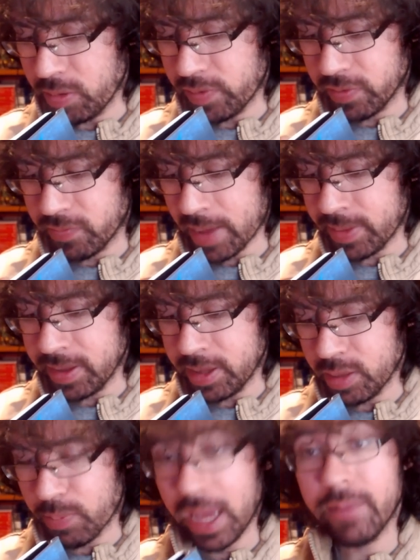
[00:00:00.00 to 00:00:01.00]
with his family,
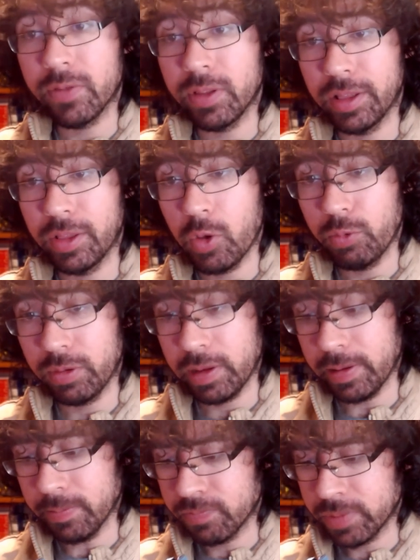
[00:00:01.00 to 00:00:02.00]
he's painfully
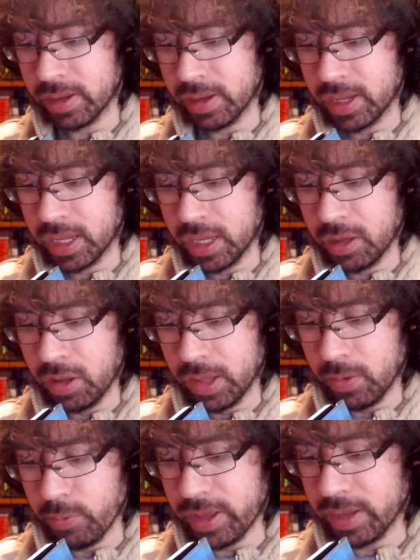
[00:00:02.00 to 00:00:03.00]
lonely.
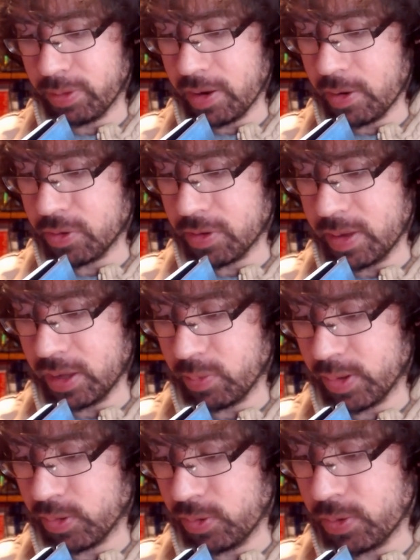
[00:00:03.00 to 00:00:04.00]
We like players to take a special